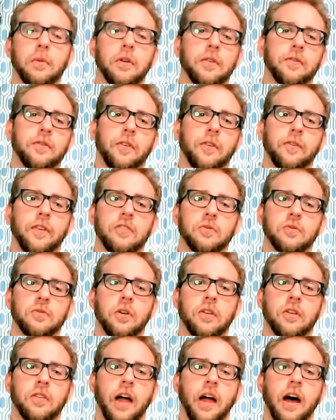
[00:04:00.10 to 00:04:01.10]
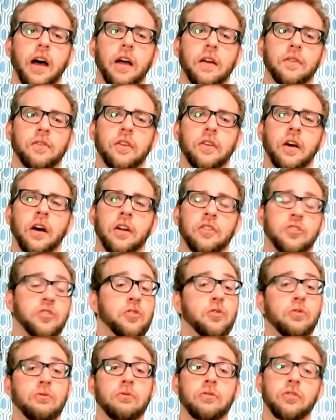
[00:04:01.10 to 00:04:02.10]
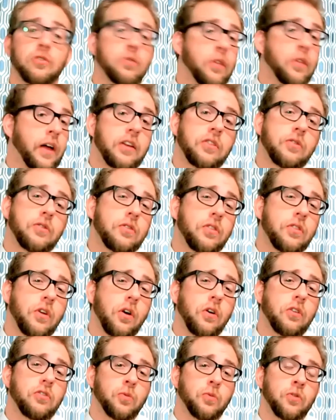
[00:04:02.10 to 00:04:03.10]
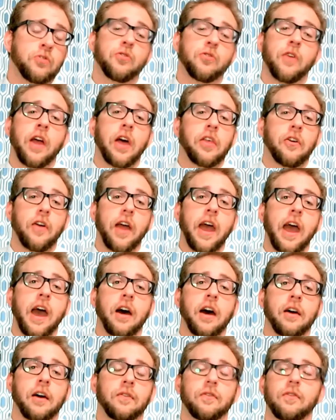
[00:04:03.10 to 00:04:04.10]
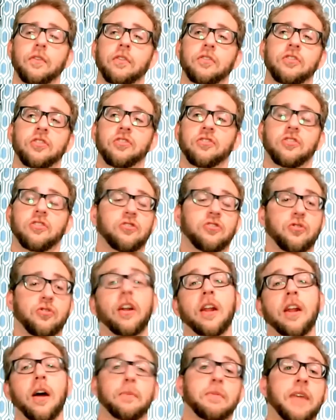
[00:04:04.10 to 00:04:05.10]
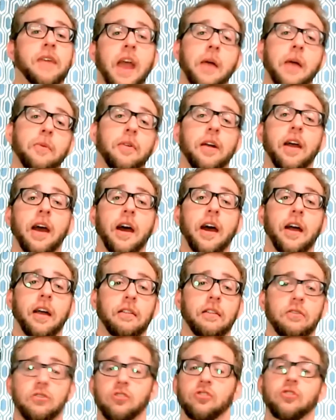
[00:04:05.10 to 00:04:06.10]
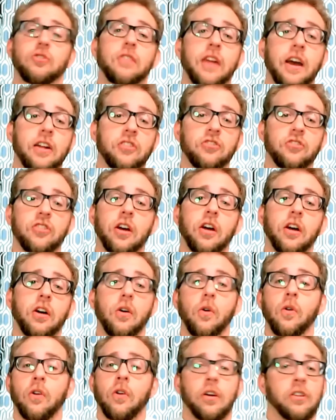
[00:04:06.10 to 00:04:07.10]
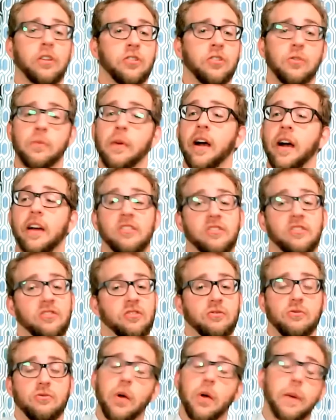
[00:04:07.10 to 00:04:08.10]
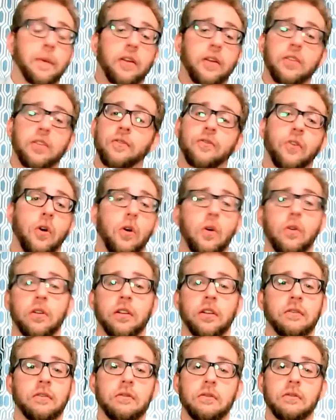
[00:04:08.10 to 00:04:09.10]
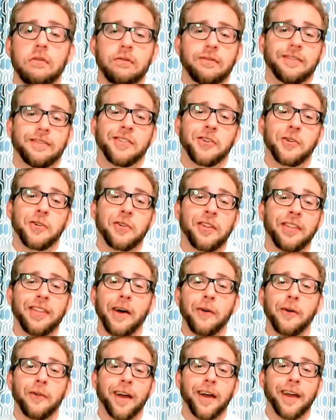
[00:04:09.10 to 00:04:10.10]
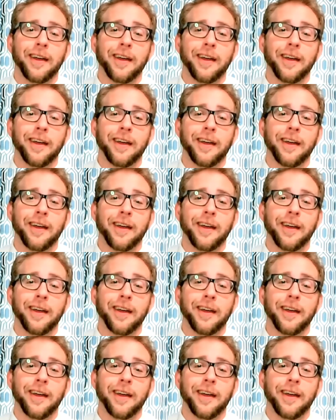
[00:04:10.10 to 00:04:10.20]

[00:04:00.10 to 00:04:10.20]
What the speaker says: of your Facebook lives. Do you like doing those? Would you rather have just a straight up camera guy shooting at you, or do you mind just whipping out the phone and doing it that way?